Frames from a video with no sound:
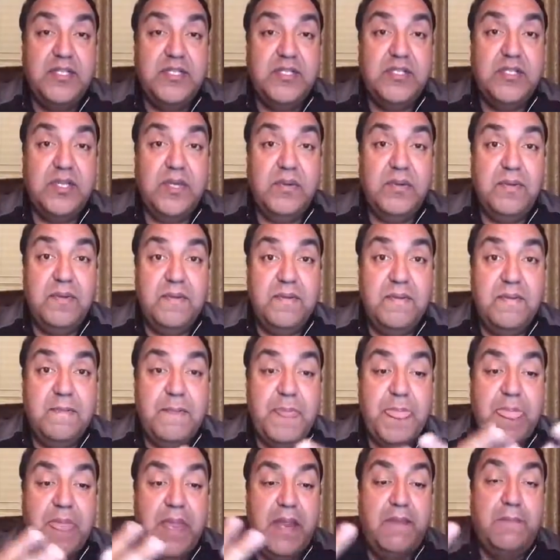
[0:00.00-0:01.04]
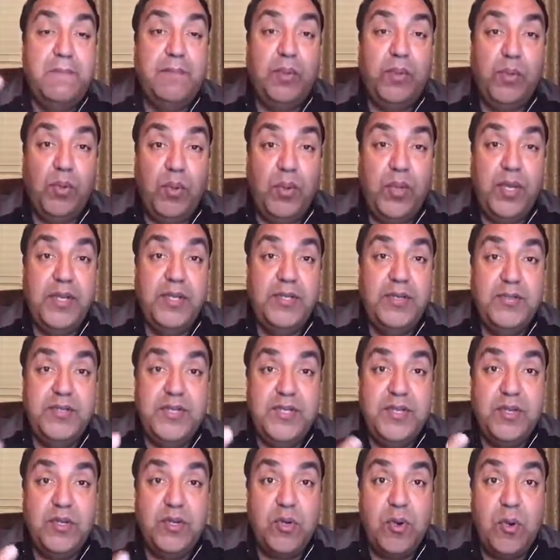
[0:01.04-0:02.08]
So employ your
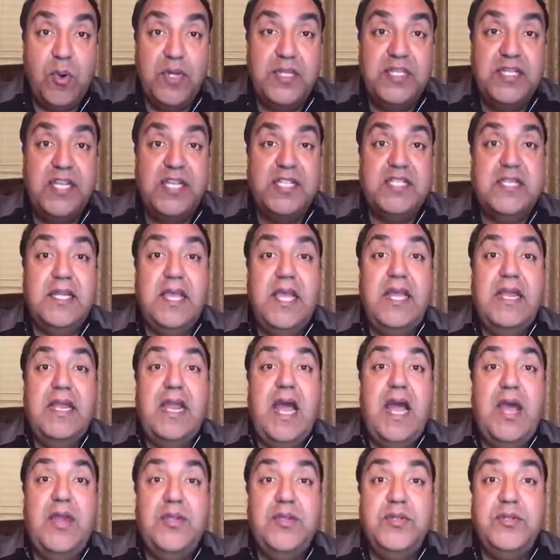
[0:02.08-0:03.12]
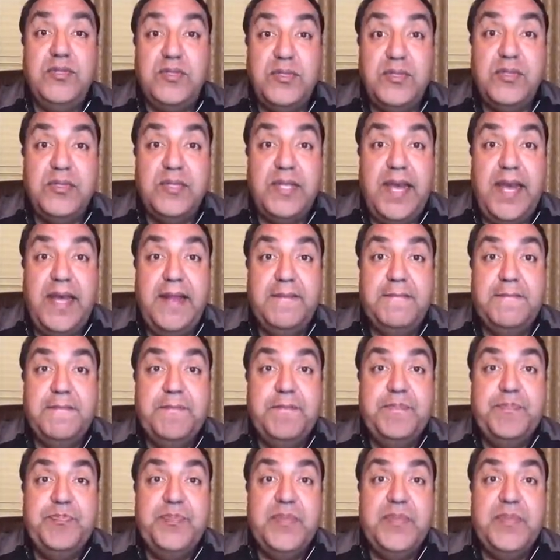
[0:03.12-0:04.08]
neocortex, and how you do that